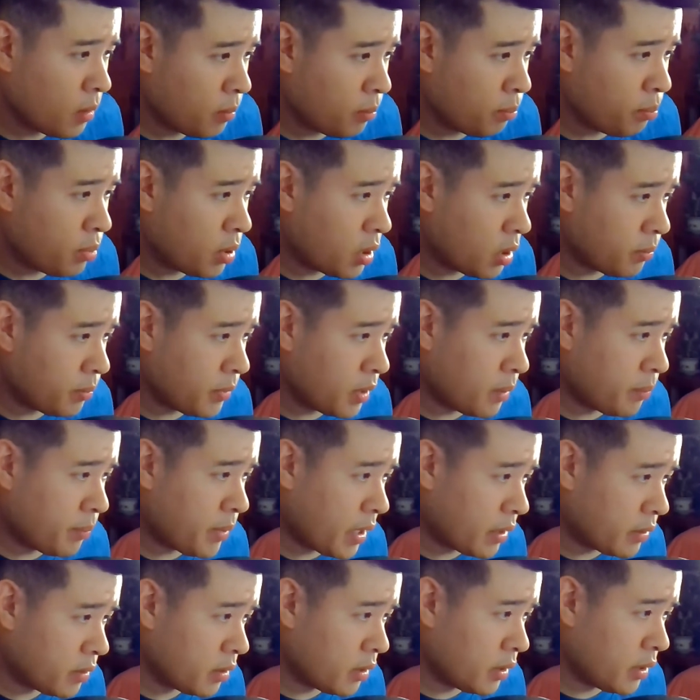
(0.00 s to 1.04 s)
Put me
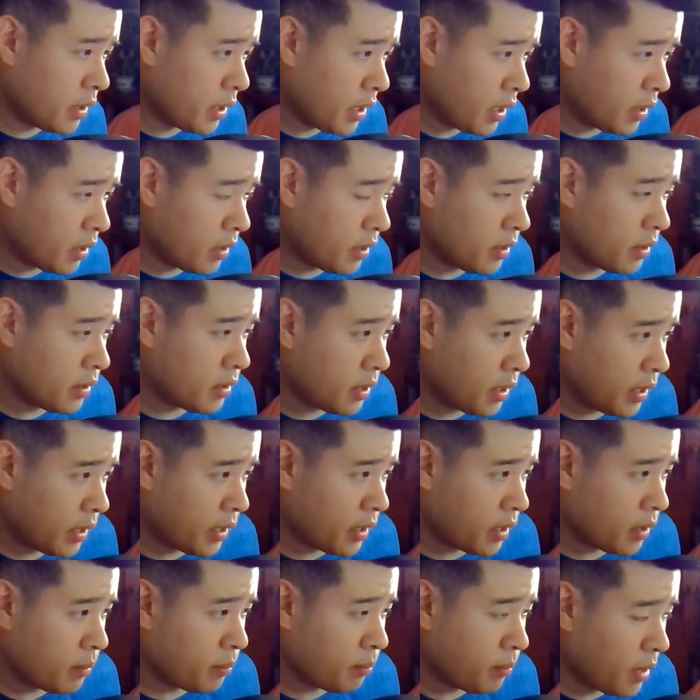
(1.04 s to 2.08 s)
back together and take
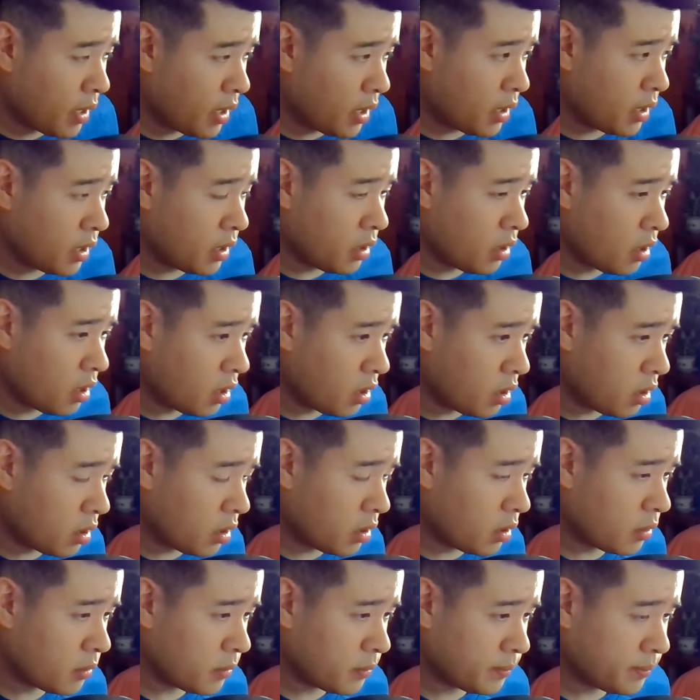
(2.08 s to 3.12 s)
my heart.
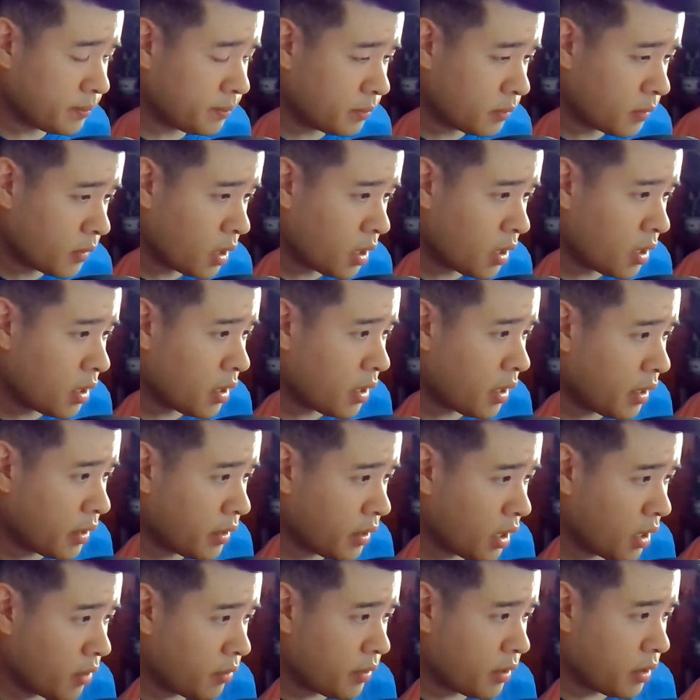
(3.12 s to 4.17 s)
I
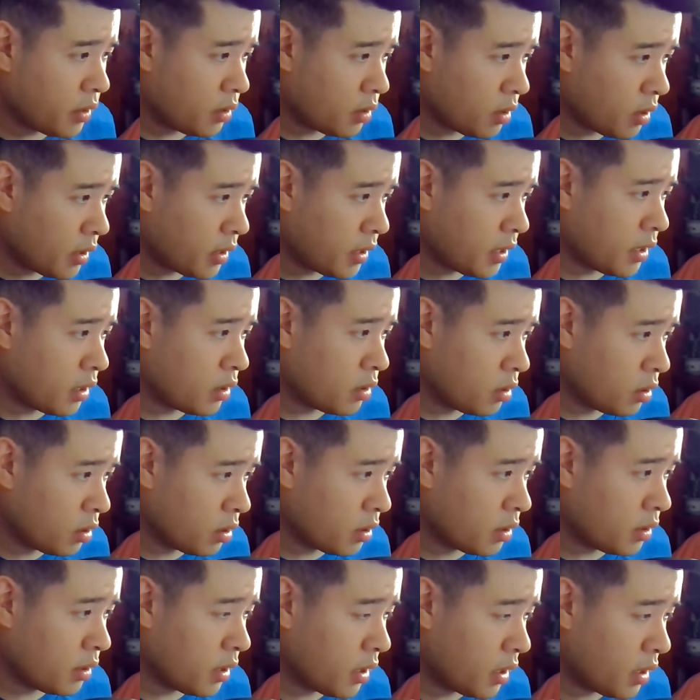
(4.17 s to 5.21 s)
never thought I
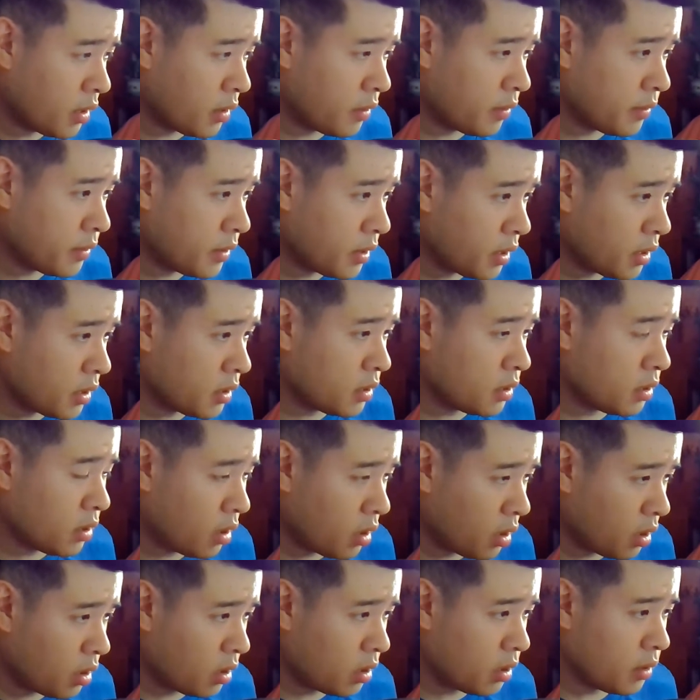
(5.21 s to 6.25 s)
could love this
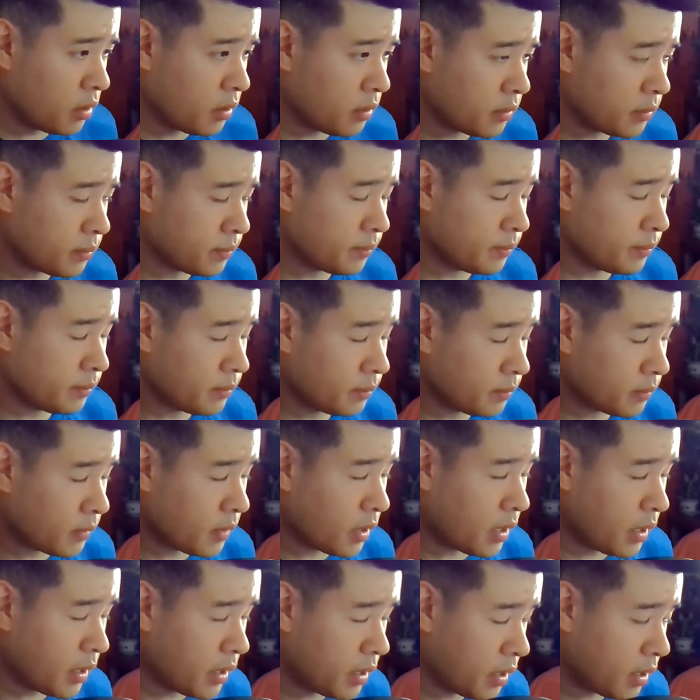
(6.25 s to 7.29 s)
hard.
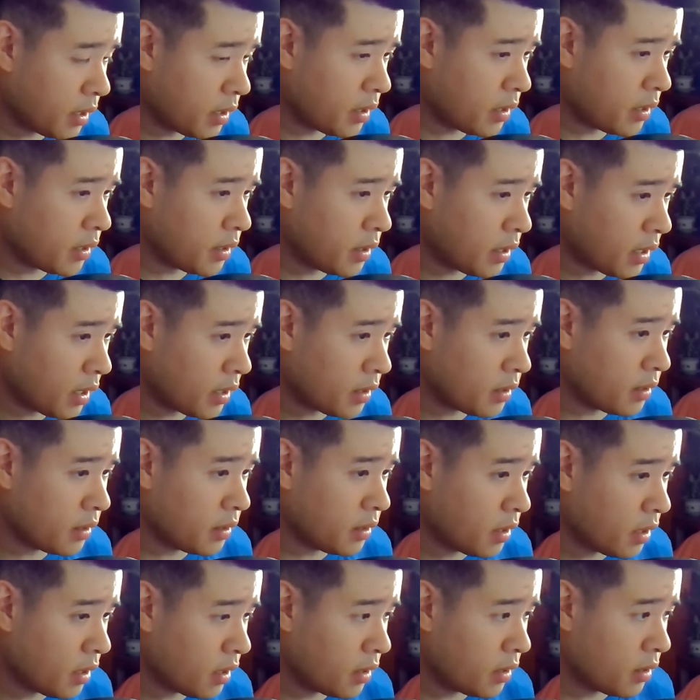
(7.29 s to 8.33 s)
I can't get
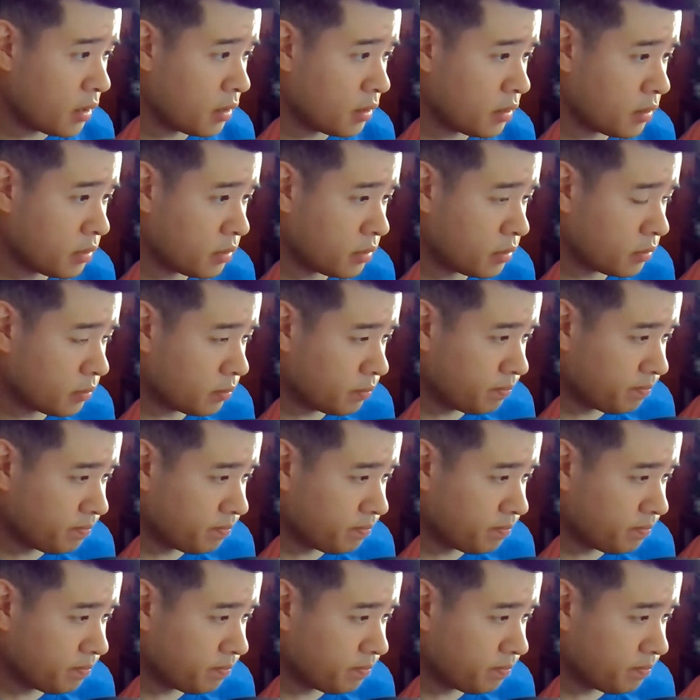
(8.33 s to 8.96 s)
enough.